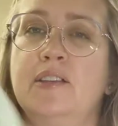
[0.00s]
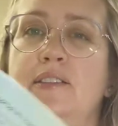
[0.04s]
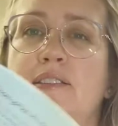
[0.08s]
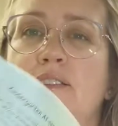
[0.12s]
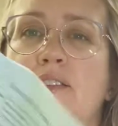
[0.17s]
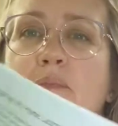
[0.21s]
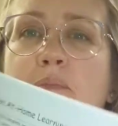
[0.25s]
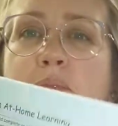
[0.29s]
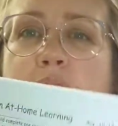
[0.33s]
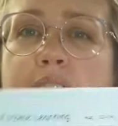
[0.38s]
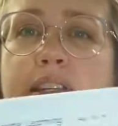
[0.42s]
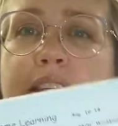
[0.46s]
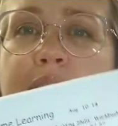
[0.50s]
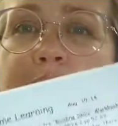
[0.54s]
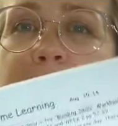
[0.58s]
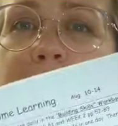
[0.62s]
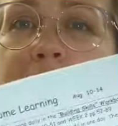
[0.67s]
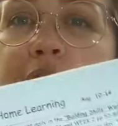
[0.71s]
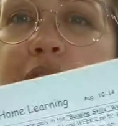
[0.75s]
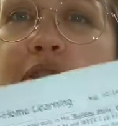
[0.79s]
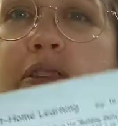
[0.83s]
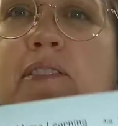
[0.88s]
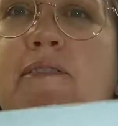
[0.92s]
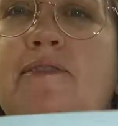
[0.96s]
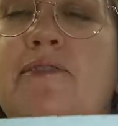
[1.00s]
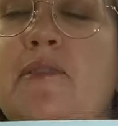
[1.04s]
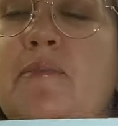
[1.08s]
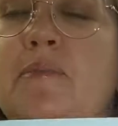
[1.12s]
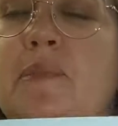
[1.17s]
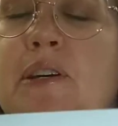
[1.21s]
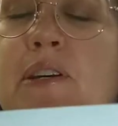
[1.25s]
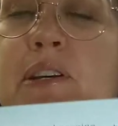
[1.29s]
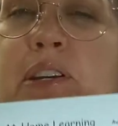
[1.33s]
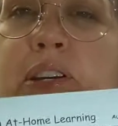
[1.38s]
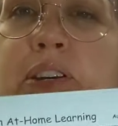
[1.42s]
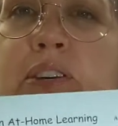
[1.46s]
Some of this might look
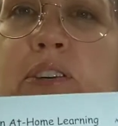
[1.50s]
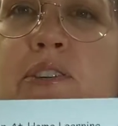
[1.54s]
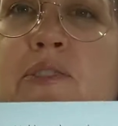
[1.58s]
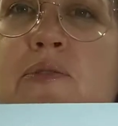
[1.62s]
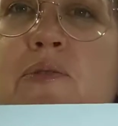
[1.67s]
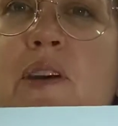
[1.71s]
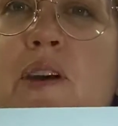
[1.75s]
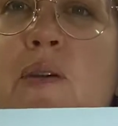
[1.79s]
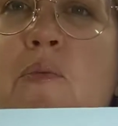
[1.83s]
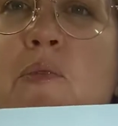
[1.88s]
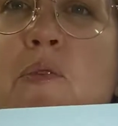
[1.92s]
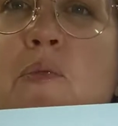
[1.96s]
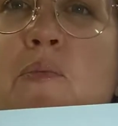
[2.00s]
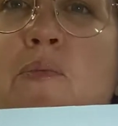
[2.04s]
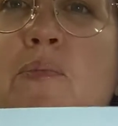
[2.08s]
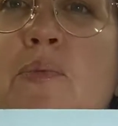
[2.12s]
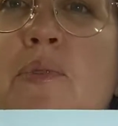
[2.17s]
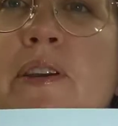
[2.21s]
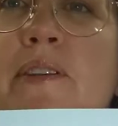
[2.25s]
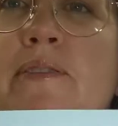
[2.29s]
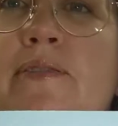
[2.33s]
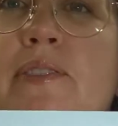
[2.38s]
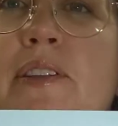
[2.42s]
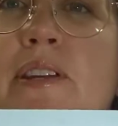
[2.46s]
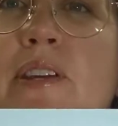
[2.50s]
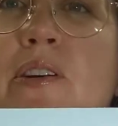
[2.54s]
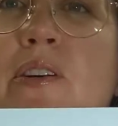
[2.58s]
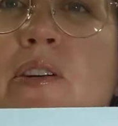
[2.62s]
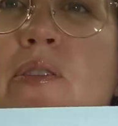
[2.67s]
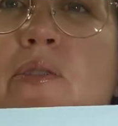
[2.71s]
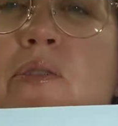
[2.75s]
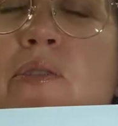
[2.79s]
familiar, so I will briefly go